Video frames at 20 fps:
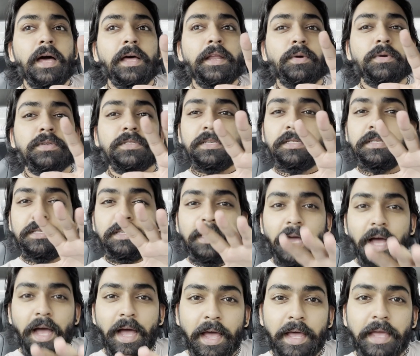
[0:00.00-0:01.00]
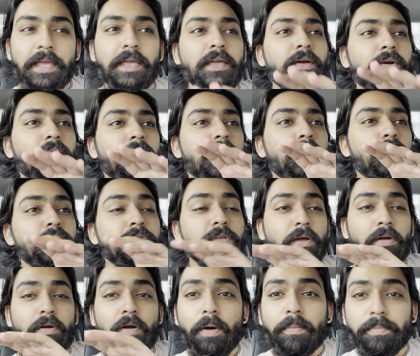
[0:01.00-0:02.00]
there was this guy, okay, who's
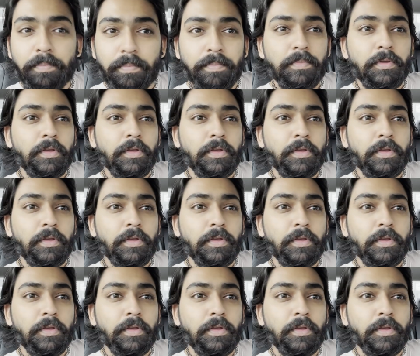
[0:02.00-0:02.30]
a cop.